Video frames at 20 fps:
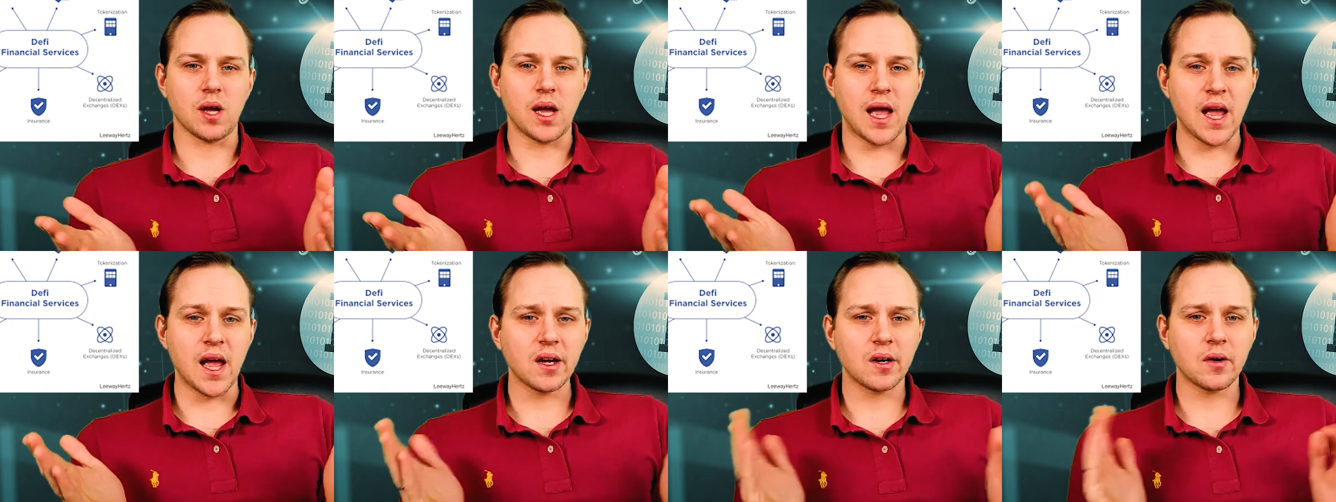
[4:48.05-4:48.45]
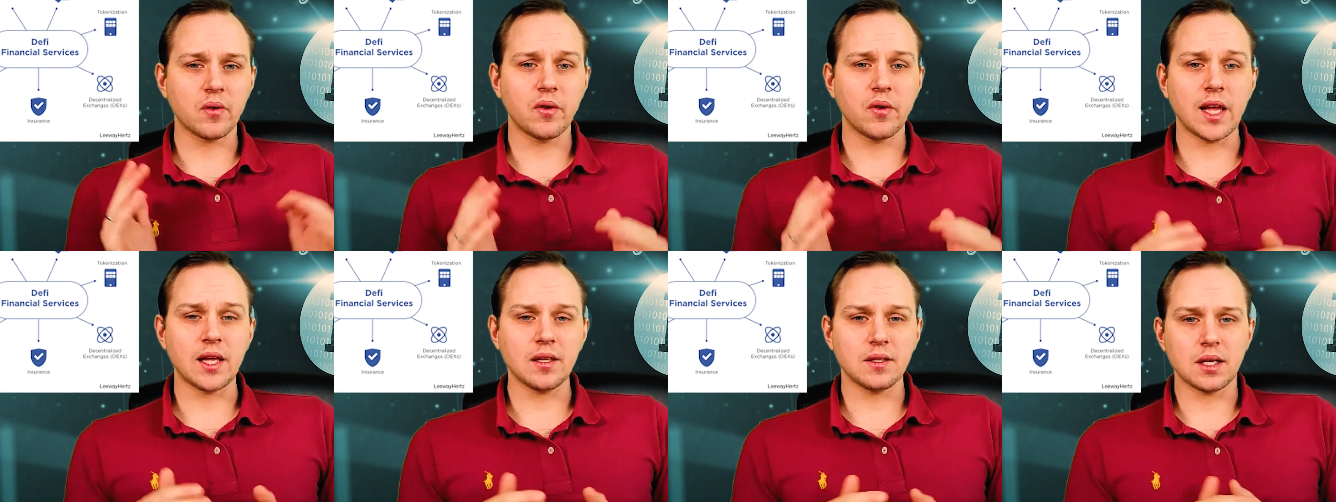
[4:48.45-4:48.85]

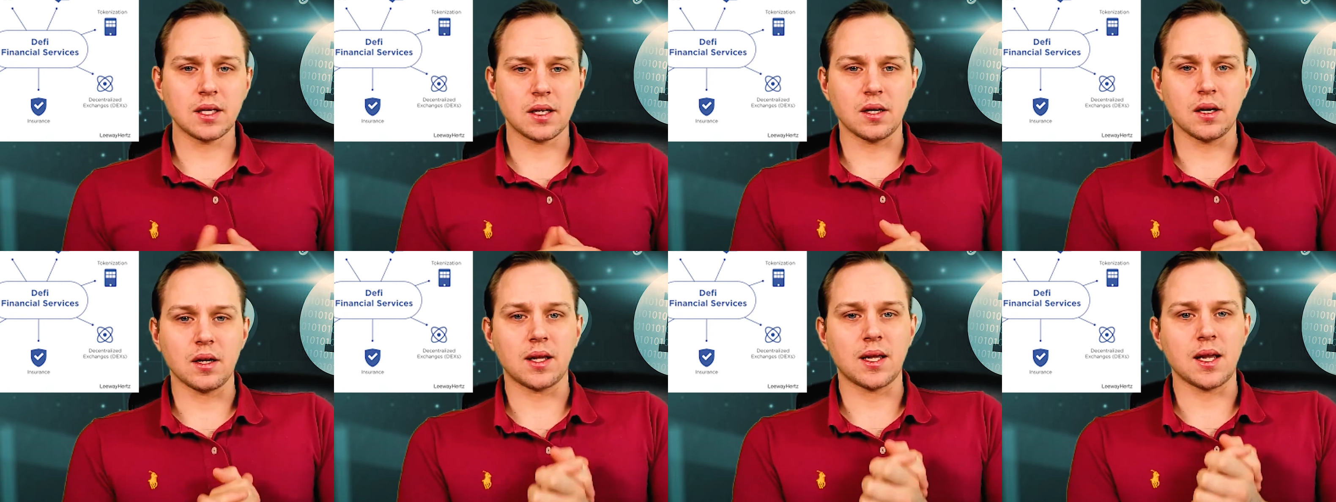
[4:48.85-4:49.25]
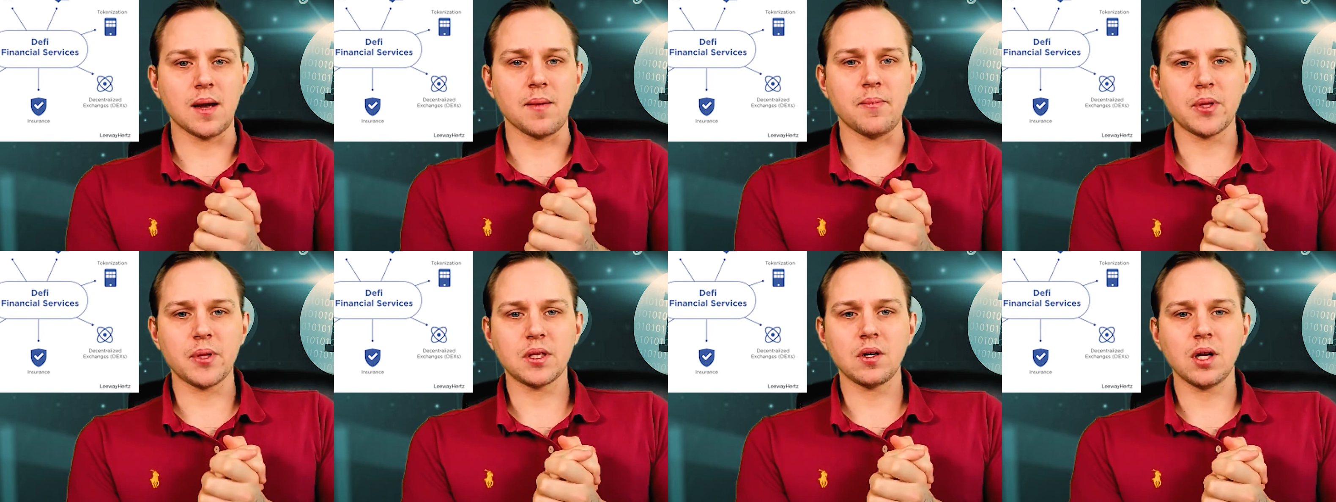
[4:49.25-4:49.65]
aggregate their
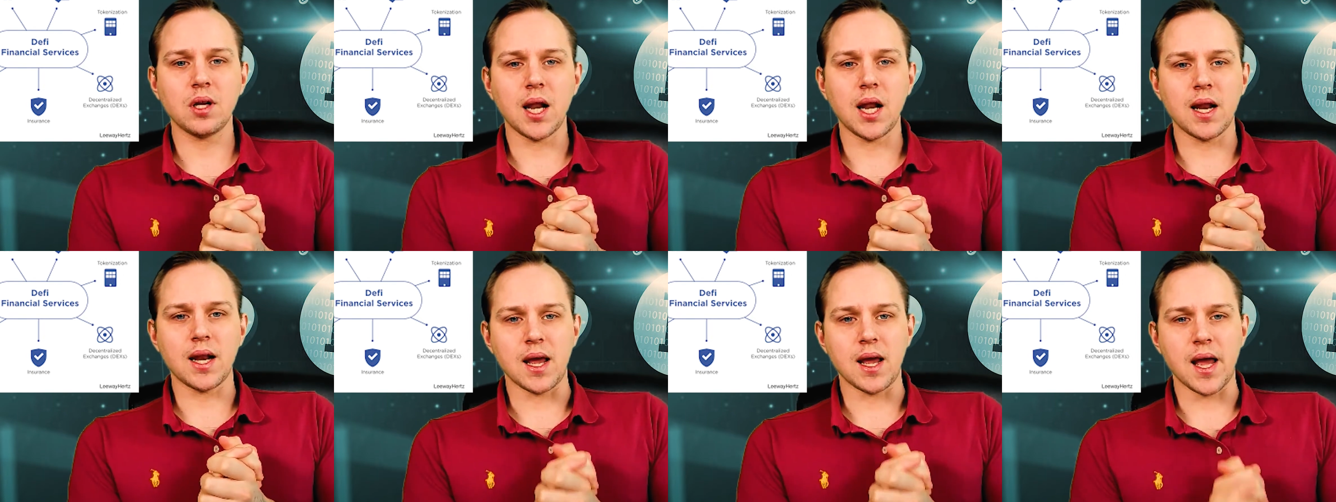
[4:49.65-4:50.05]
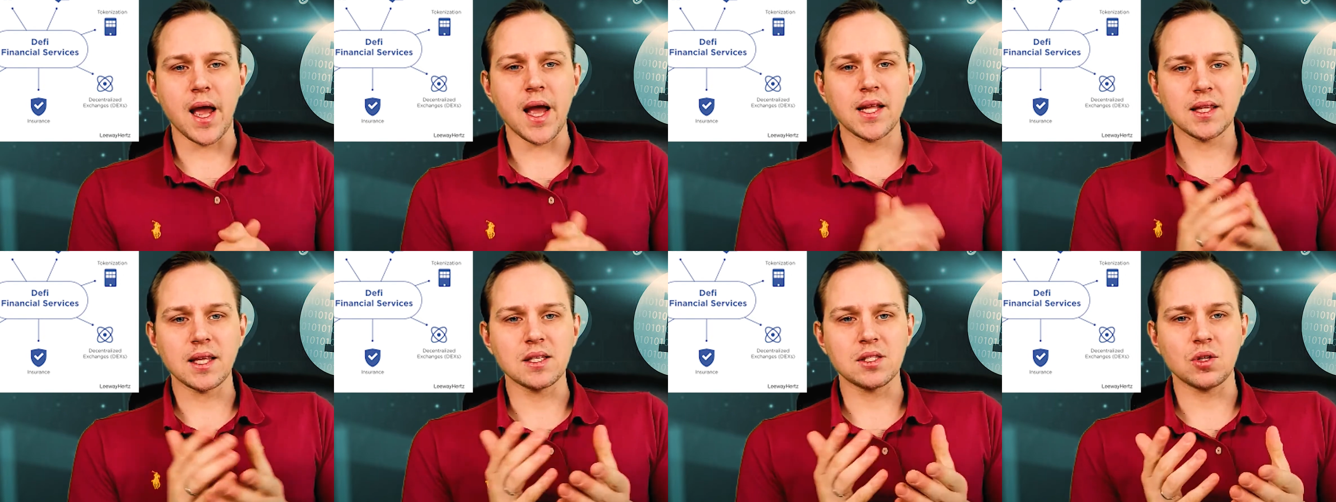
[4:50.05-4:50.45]
capital and
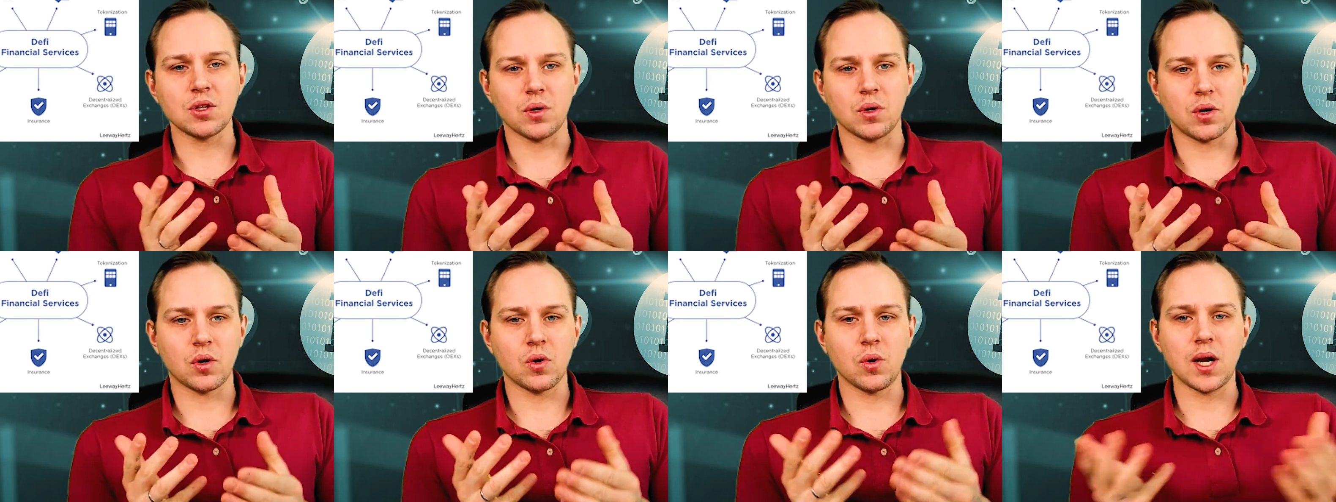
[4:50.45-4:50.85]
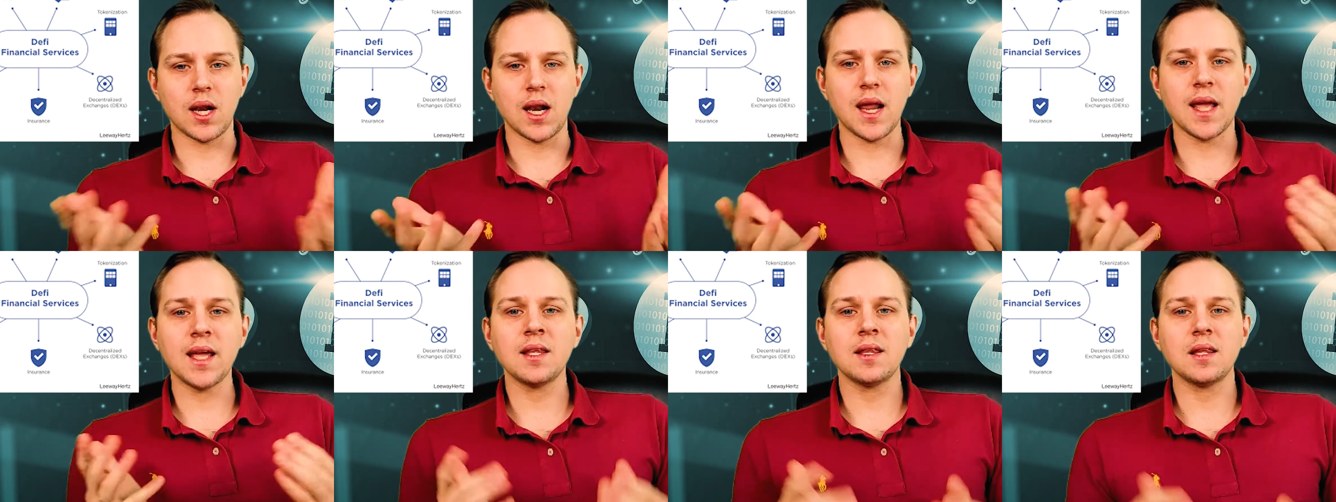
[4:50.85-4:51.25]
act as a
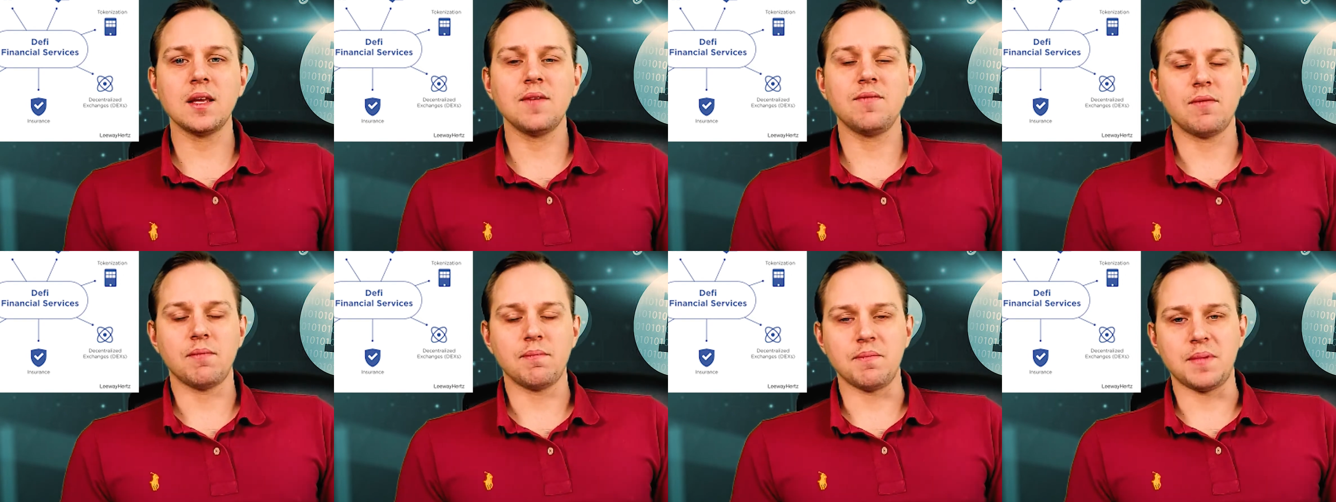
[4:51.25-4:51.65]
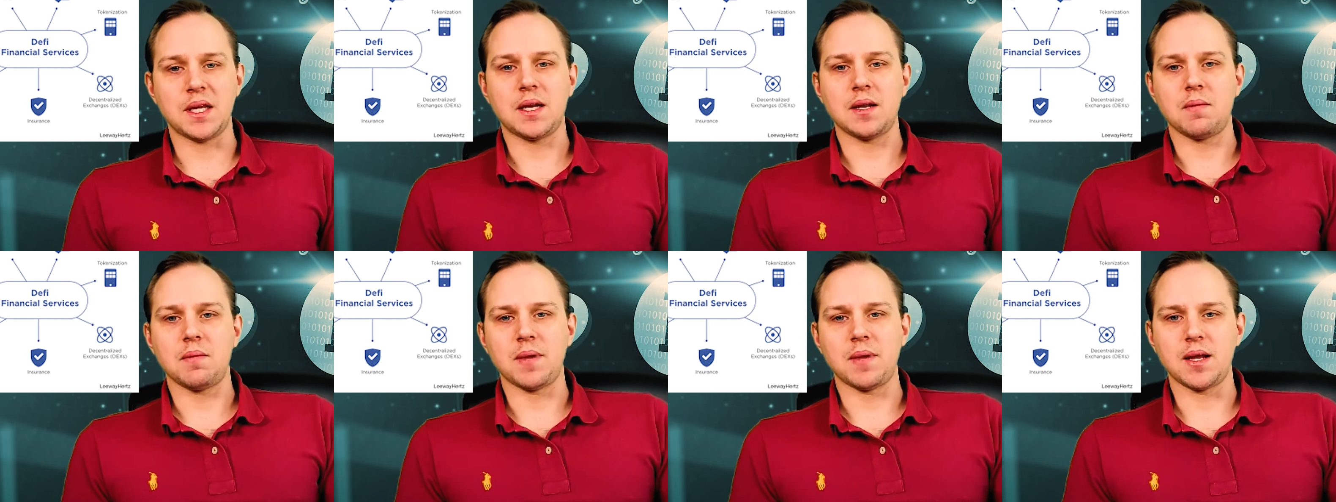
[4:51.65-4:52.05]
collective
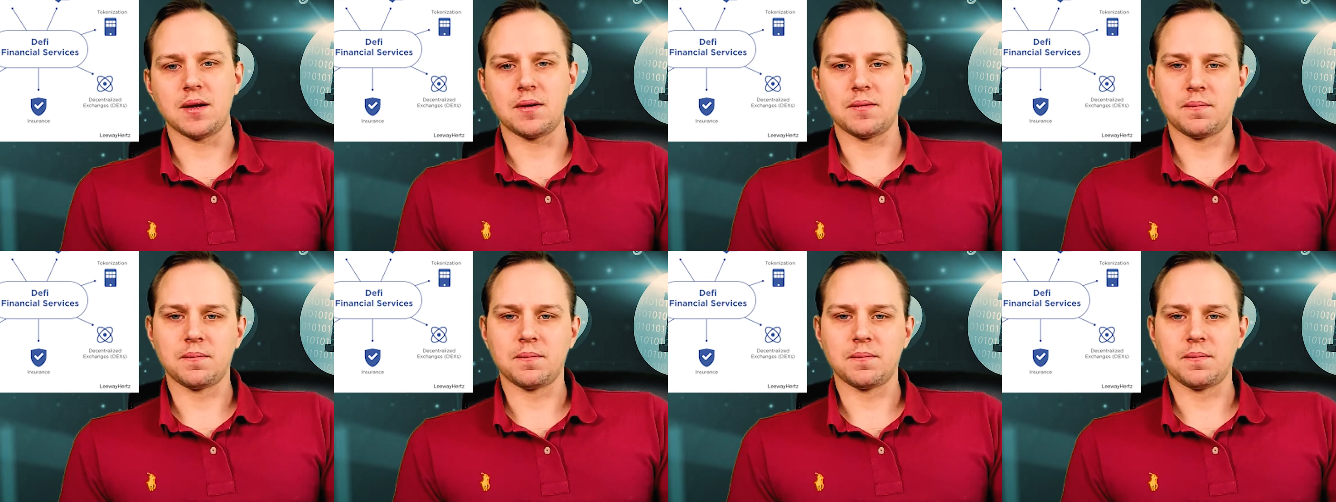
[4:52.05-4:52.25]
middleman.